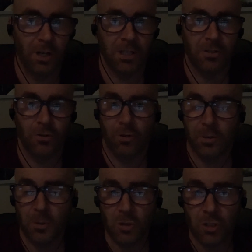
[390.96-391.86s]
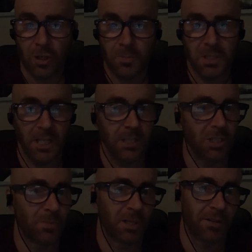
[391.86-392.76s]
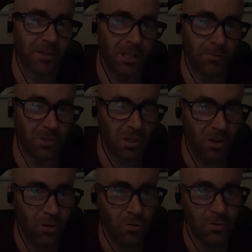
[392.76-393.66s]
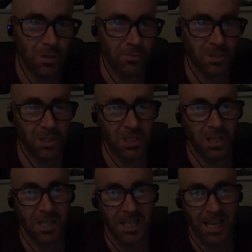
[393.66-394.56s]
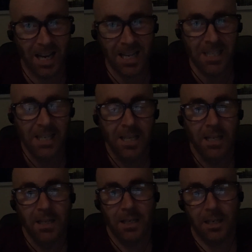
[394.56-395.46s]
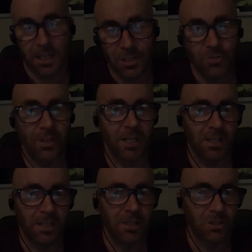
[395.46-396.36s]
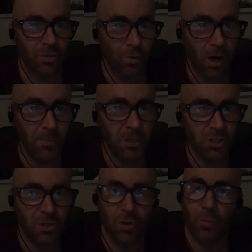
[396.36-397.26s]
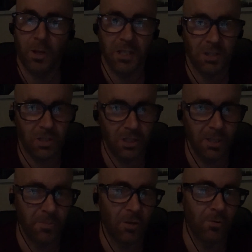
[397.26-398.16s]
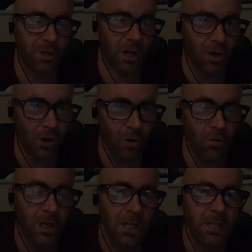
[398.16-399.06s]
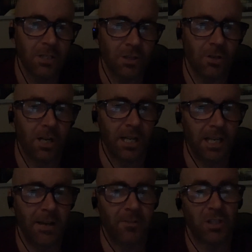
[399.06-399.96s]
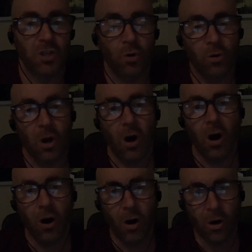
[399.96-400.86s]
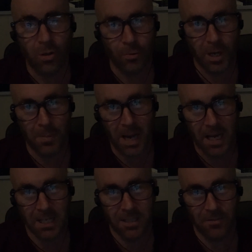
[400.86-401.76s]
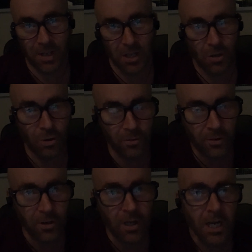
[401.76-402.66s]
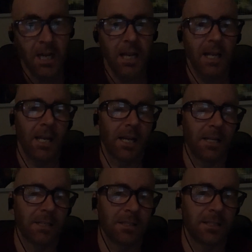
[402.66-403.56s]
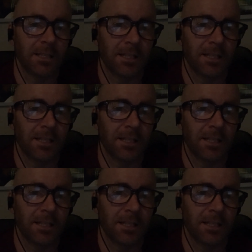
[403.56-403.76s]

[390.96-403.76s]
under normal circumstances, but everything was closed. It was a Sunday night, and I got stranded in Squamish, no place to sleep, nowhere to go. So I had to have it towed all the way back into Vancouver, and